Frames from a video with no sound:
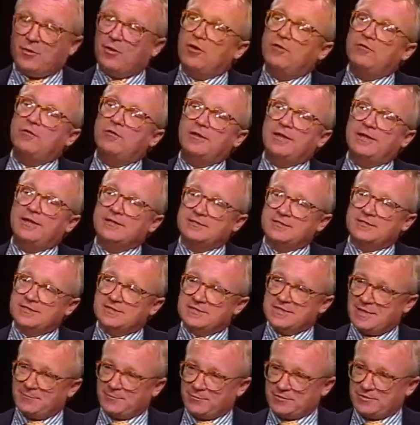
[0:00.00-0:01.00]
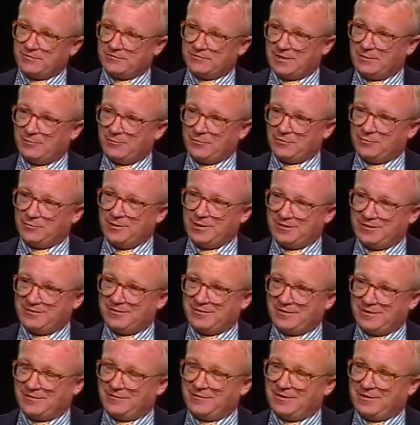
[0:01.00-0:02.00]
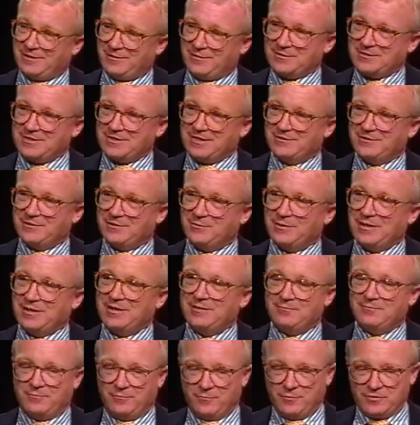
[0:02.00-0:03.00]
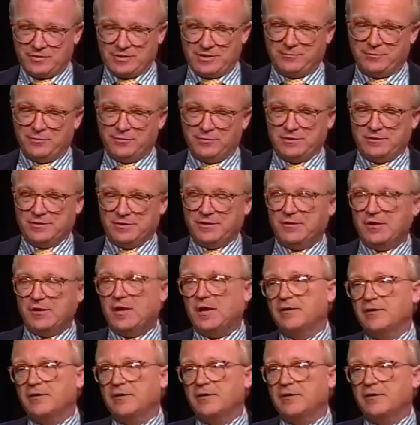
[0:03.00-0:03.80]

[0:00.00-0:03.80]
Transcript: all the latest examples of doublespeak that are sent to me, which I put in there.